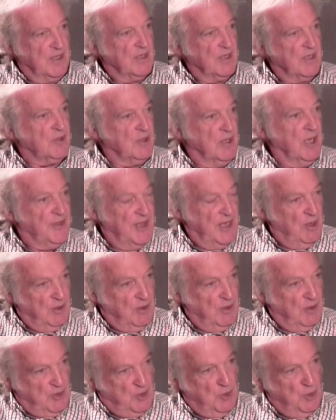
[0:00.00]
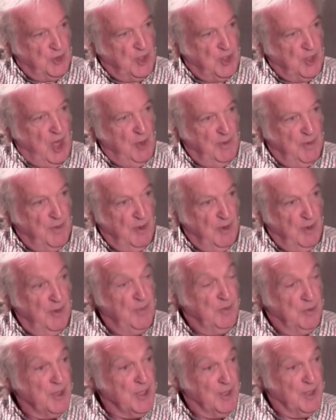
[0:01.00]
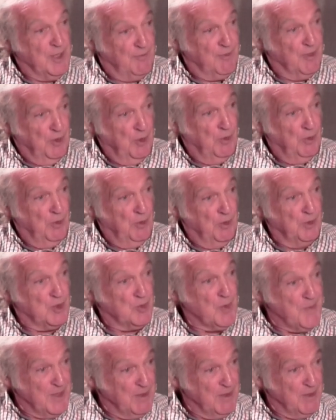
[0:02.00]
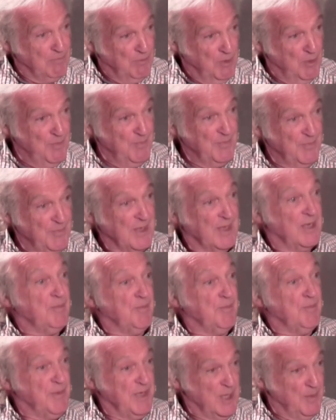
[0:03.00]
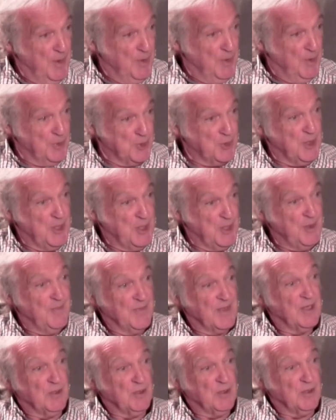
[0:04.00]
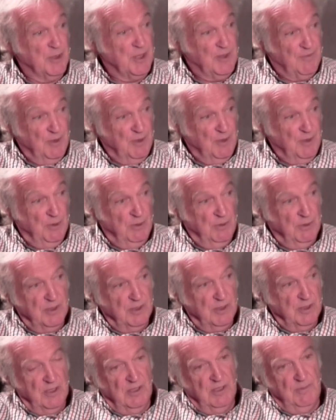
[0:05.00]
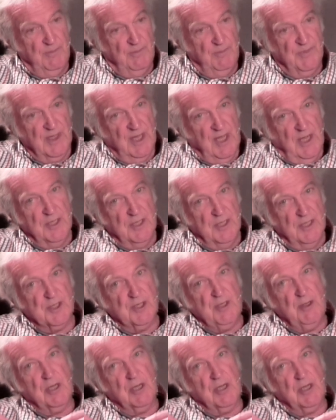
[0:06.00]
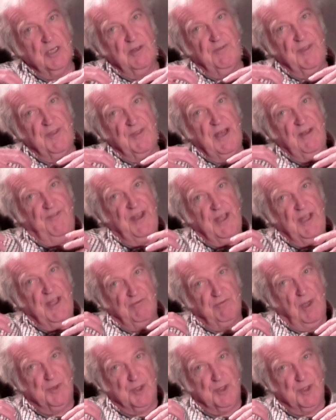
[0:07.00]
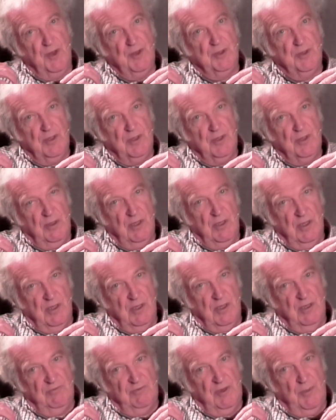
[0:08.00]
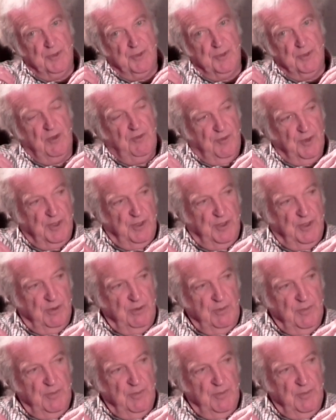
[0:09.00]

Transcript: like that George Herbert poem, doing it for the Lord, sweeping a room, being a postie, doing it for the Lord. And so you that faith rubs off on you.